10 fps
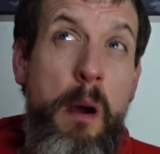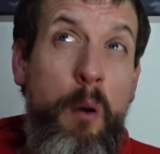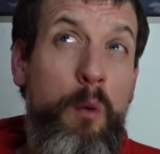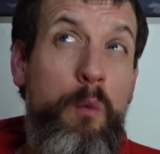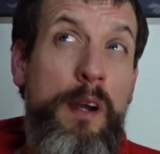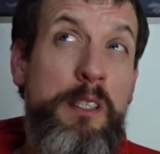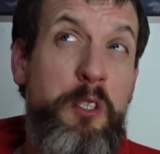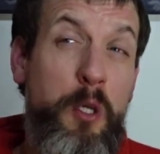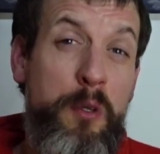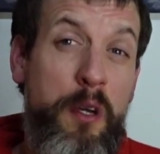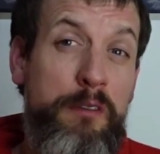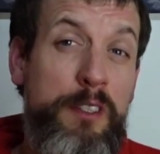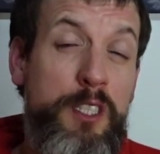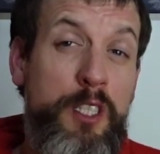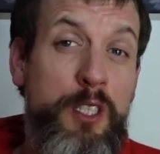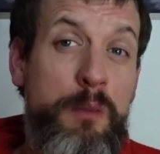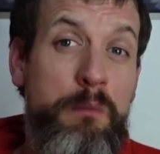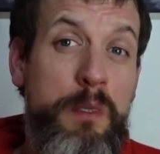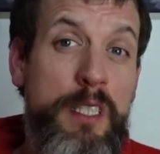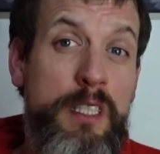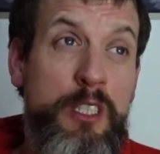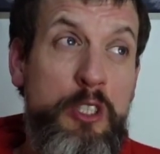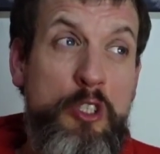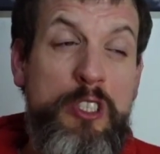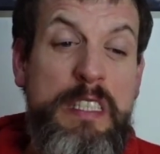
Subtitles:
I won't wear it to the office because you might just